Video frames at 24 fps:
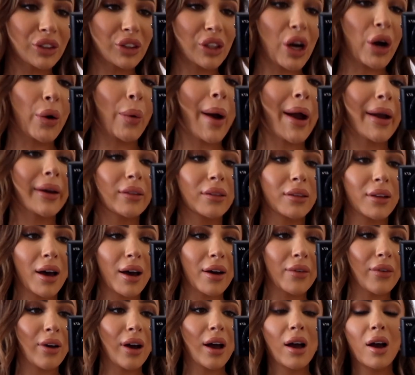know I
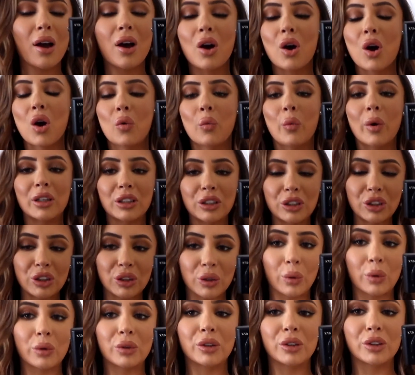love one
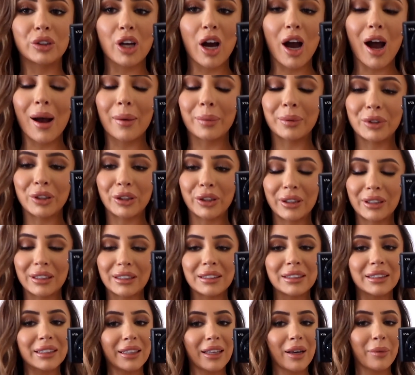shoulder tops you're gonna
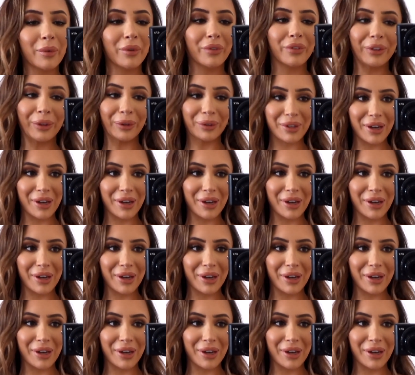see them a few